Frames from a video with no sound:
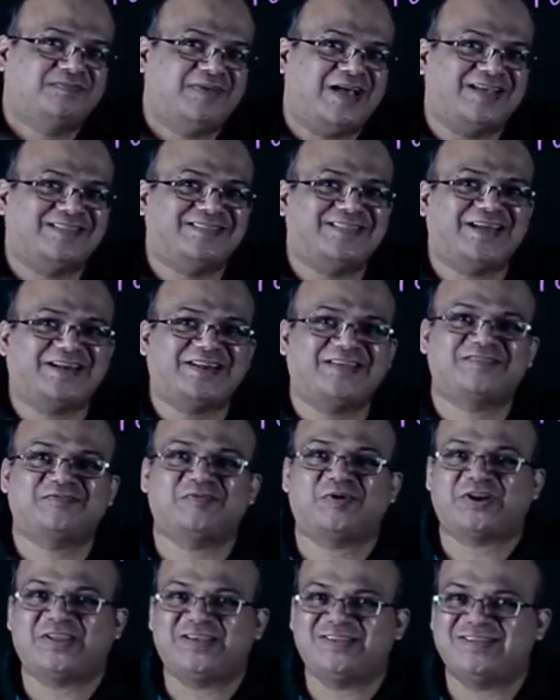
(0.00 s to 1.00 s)
And that is
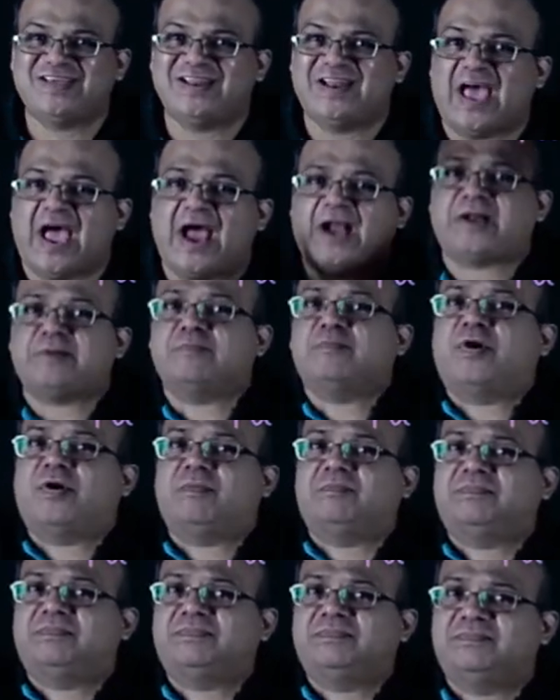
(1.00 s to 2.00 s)
what is an atom
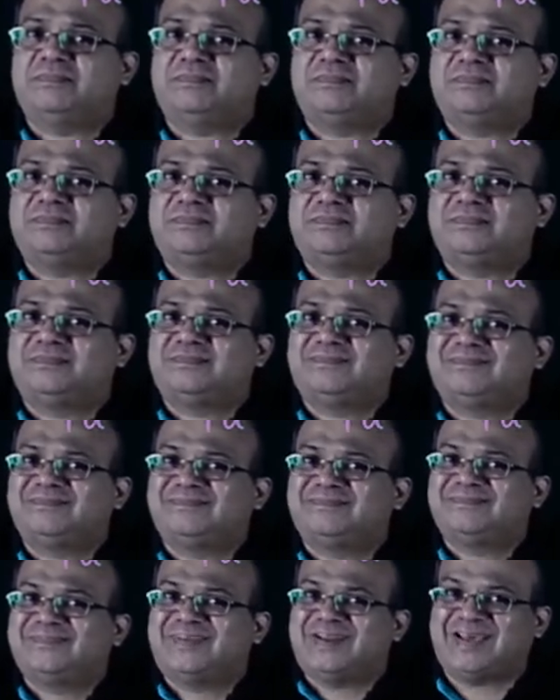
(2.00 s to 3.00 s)
bomb.
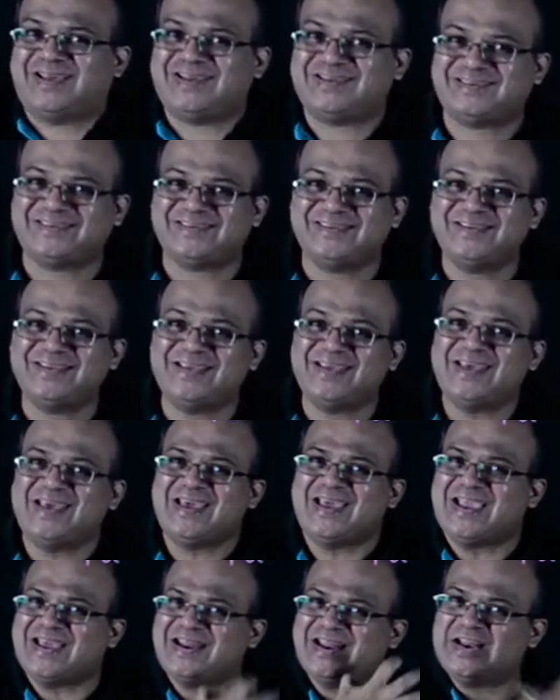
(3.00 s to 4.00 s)
Right?
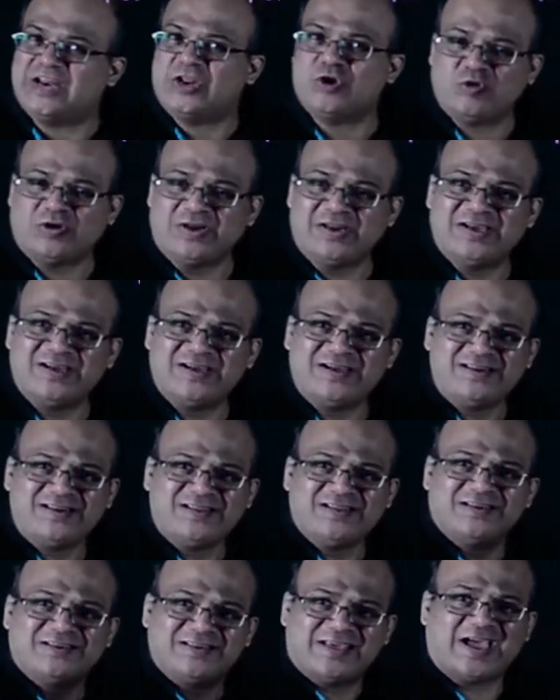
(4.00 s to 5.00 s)
In a
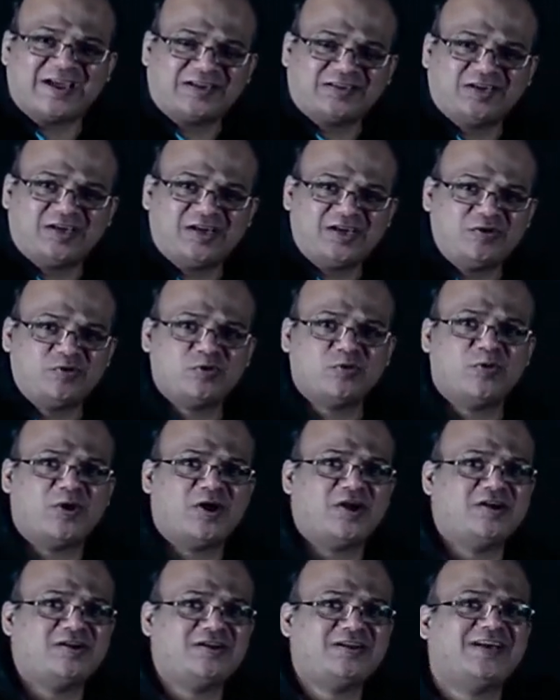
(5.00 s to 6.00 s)
nuclear reactor, we
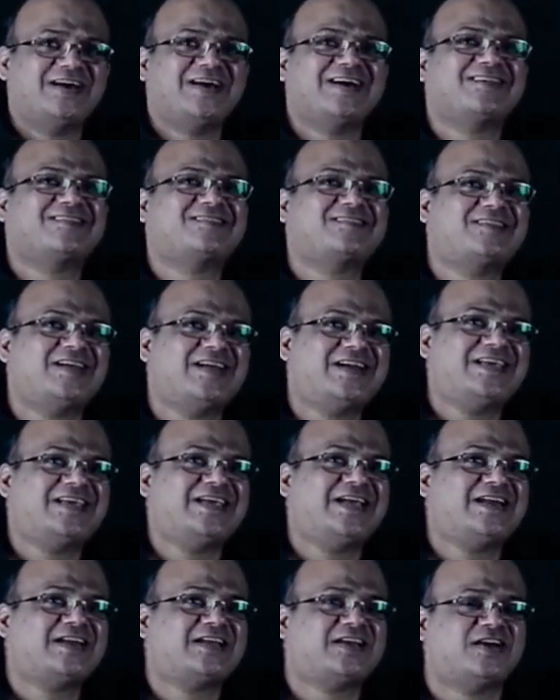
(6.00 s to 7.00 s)
want a steady
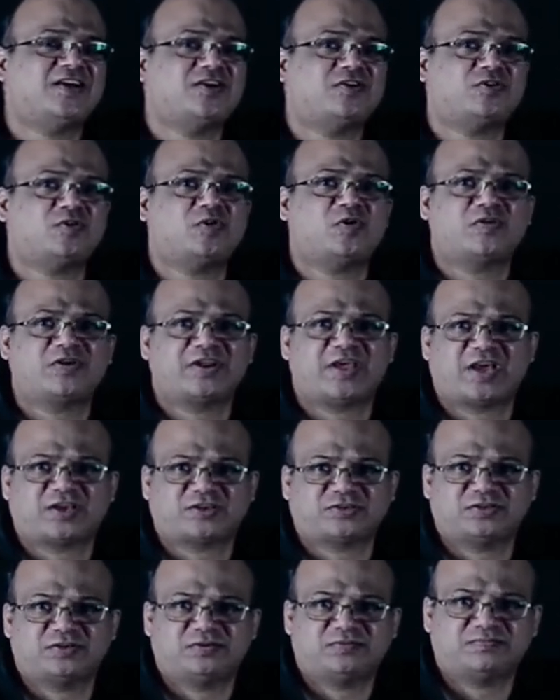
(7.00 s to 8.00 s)
and controlled
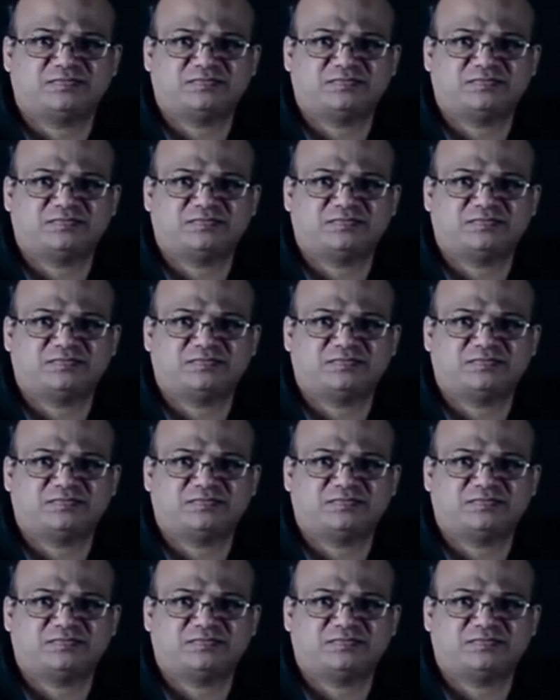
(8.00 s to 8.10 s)
reaction.